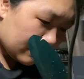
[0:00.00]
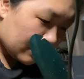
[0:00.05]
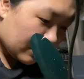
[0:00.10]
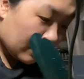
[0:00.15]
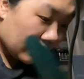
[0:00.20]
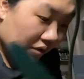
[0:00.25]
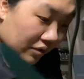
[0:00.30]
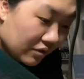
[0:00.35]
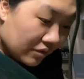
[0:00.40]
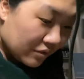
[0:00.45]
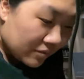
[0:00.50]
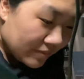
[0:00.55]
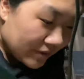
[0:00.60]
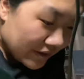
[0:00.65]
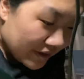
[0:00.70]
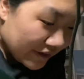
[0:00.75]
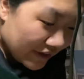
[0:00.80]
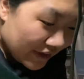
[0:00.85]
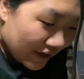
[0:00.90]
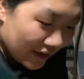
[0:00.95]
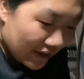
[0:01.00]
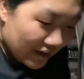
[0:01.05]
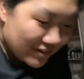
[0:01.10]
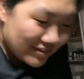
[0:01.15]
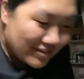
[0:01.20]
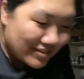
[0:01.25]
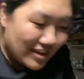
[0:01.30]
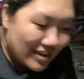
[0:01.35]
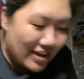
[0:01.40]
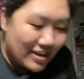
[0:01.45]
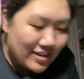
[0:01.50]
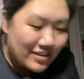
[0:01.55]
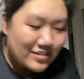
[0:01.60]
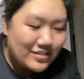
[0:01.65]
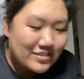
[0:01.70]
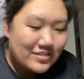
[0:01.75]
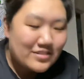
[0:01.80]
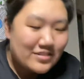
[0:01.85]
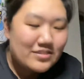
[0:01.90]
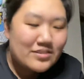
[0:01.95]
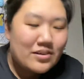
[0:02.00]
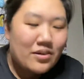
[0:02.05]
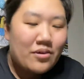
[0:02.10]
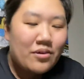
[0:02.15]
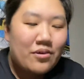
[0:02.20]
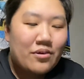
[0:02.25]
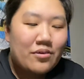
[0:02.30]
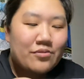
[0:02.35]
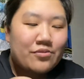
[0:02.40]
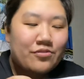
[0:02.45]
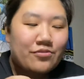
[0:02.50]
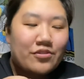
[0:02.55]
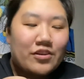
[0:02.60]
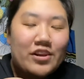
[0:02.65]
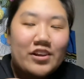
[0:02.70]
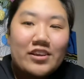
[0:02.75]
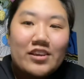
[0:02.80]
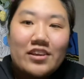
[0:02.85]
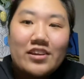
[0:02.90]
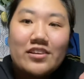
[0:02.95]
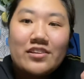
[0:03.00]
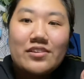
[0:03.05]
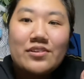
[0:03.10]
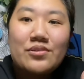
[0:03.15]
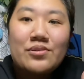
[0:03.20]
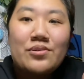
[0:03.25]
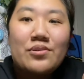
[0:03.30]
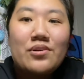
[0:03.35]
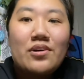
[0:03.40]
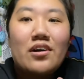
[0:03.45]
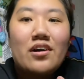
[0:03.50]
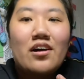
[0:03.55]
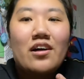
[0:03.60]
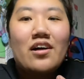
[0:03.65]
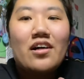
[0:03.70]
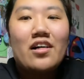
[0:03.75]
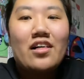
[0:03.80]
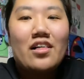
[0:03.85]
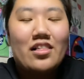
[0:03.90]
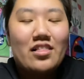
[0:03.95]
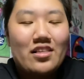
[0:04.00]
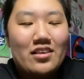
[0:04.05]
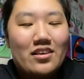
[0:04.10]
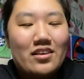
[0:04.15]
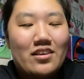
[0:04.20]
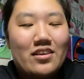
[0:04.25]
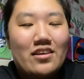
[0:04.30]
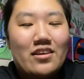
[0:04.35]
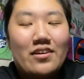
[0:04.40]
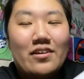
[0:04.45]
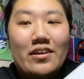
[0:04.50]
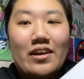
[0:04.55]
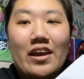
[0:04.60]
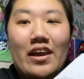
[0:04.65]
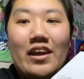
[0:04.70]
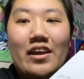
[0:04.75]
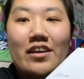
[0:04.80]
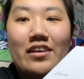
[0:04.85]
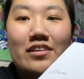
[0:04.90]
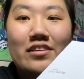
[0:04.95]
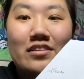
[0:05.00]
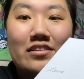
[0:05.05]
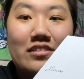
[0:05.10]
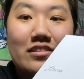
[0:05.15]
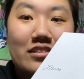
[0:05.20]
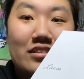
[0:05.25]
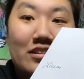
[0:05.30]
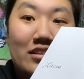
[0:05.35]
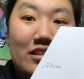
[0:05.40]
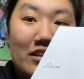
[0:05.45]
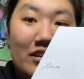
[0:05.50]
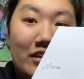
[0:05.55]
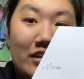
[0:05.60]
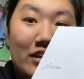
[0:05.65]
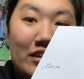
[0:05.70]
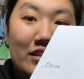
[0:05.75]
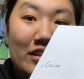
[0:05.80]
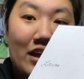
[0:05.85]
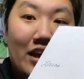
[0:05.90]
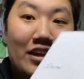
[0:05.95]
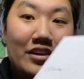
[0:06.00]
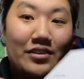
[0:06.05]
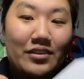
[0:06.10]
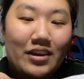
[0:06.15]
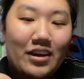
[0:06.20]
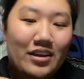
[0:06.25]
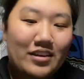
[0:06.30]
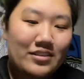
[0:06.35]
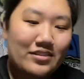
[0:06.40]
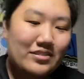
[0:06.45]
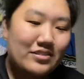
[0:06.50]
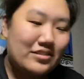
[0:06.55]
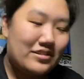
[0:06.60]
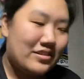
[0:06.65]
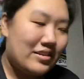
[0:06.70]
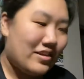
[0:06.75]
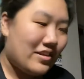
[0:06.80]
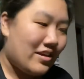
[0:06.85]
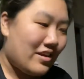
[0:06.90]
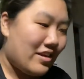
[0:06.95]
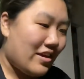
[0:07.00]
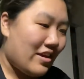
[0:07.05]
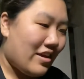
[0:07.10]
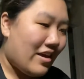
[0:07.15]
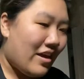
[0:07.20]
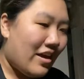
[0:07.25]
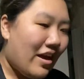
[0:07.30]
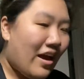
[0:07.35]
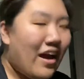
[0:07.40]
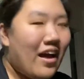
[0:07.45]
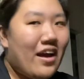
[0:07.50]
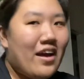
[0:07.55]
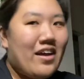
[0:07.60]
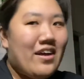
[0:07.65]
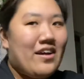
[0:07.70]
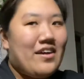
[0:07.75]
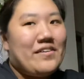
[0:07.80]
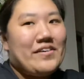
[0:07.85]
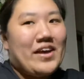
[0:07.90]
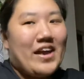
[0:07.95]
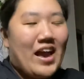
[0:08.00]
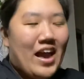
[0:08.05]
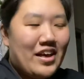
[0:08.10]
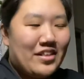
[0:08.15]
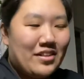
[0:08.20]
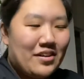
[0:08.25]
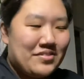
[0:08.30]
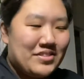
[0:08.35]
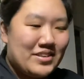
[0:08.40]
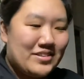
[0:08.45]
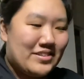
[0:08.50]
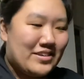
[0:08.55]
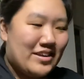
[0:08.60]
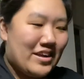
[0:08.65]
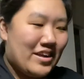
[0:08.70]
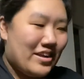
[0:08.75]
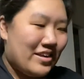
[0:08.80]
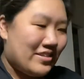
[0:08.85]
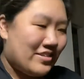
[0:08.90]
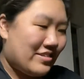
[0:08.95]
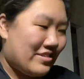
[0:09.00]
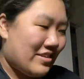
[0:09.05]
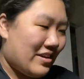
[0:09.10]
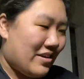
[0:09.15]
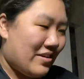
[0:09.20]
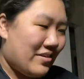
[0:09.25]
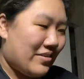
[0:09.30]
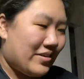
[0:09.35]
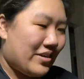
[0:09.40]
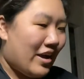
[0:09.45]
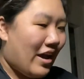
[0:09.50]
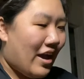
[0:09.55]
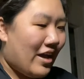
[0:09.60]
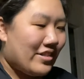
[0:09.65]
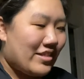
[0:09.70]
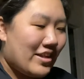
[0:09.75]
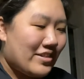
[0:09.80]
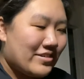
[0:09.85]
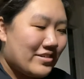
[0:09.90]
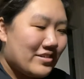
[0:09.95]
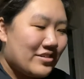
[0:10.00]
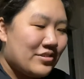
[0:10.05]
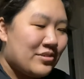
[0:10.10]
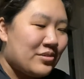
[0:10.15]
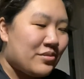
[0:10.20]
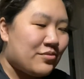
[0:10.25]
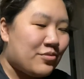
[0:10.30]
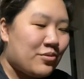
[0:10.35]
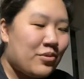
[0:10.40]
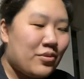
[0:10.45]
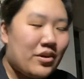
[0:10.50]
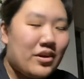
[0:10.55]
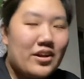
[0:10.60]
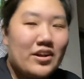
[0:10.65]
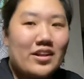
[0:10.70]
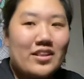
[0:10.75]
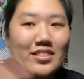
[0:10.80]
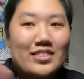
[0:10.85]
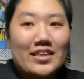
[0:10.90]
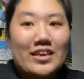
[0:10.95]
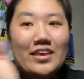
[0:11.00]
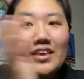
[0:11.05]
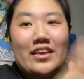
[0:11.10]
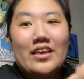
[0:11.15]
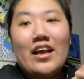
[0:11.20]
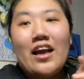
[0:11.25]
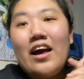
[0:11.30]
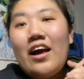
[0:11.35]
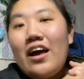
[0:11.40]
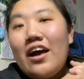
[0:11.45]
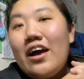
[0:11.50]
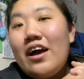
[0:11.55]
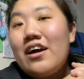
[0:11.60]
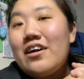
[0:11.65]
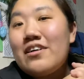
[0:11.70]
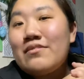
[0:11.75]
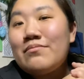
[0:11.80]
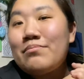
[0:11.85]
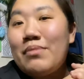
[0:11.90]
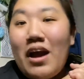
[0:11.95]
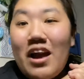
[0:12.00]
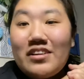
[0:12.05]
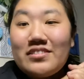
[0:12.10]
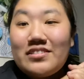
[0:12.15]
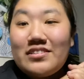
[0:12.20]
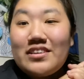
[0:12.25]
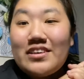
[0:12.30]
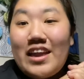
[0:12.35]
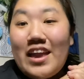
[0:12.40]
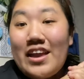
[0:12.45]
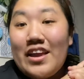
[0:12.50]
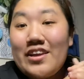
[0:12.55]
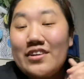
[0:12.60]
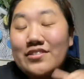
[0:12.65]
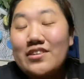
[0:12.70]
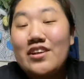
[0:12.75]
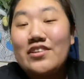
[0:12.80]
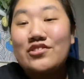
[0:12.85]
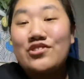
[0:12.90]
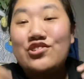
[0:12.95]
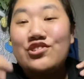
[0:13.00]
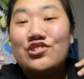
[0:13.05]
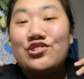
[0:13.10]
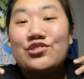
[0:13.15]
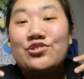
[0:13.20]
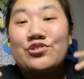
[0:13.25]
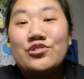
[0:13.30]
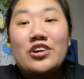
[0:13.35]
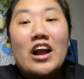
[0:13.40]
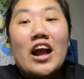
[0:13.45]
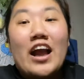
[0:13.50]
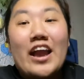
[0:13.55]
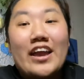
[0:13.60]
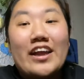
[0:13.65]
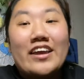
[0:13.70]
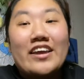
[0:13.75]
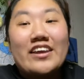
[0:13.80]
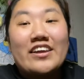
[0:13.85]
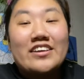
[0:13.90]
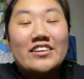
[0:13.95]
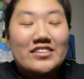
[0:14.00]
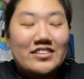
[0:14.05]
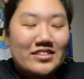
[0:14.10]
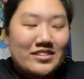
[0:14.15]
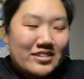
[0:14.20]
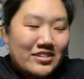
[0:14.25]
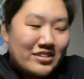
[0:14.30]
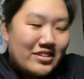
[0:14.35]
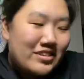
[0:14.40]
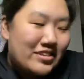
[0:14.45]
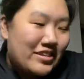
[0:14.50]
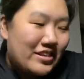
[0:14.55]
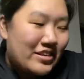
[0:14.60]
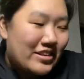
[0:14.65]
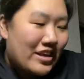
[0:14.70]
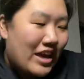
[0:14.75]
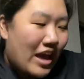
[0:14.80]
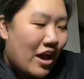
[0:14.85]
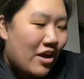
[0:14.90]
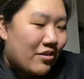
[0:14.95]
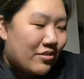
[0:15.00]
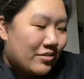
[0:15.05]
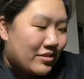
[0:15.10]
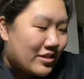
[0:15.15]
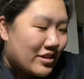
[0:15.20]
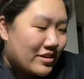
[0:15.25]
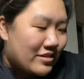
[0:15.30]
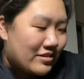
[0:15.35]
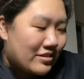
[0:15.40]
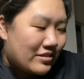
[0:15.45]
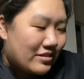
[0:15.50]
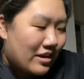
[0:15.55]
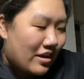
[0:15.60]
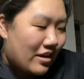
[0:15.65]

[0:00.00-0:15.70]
oh my gosh, that is so freaking cool! Okay. Look at that, you guys. Okay, I love this kit. So, yeah, that's going to do it for the unboxing and trying out this